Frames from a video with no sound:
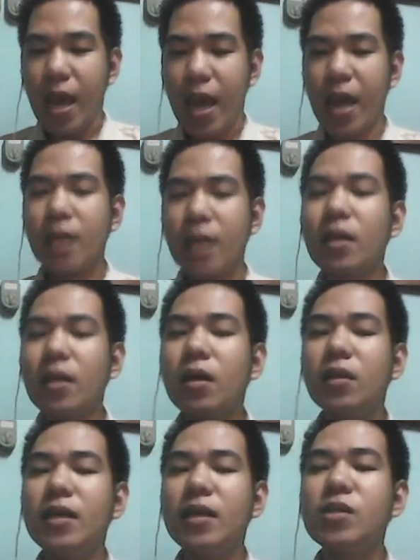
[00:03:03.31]
And
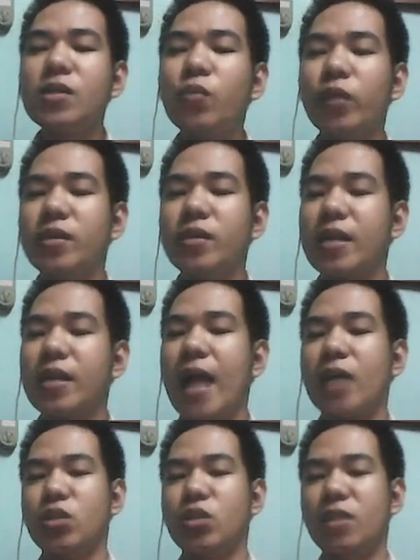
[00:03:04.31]
these computers are
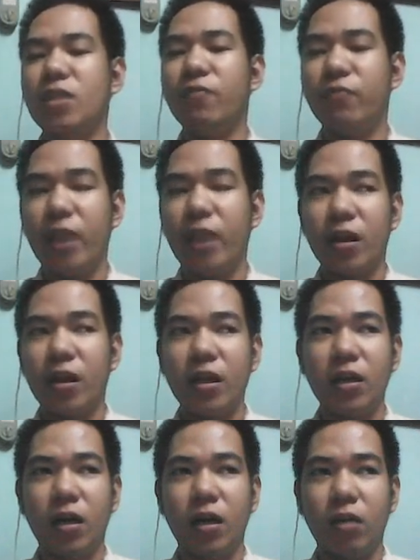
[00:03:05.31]
actually
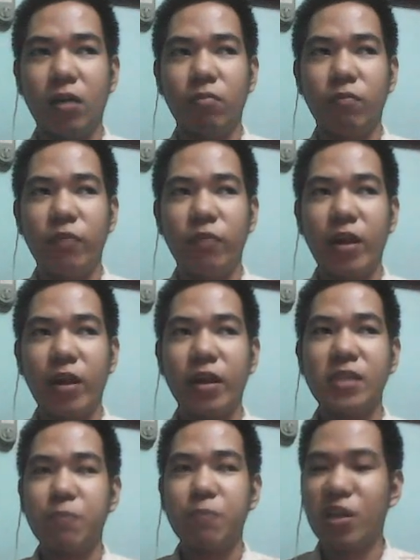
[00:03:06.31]
very
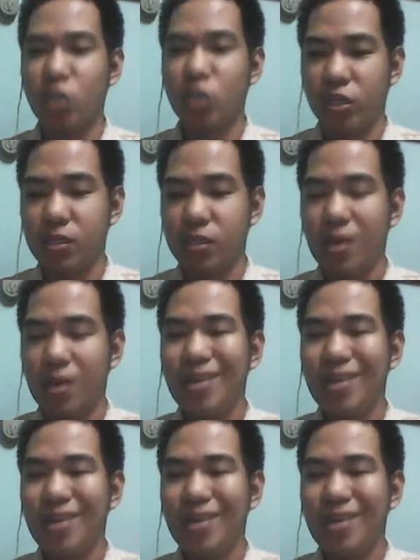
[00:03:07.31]
spacious.